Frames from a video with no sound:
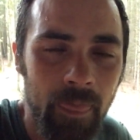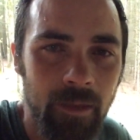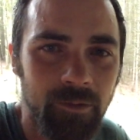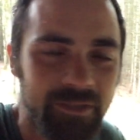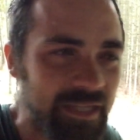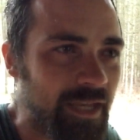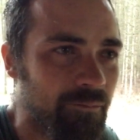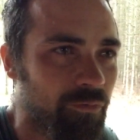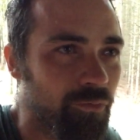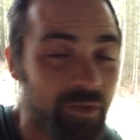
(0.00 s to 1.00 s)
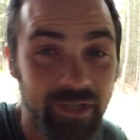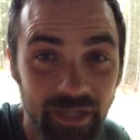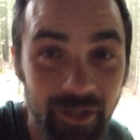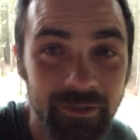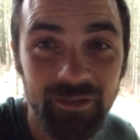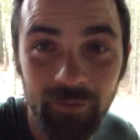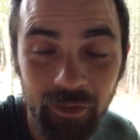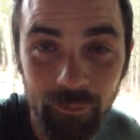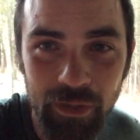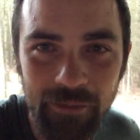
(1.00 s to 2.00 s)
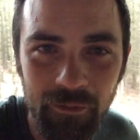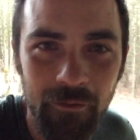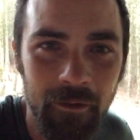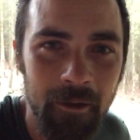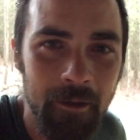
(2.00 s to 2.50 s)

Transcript: You'll see Him through the tears of other people.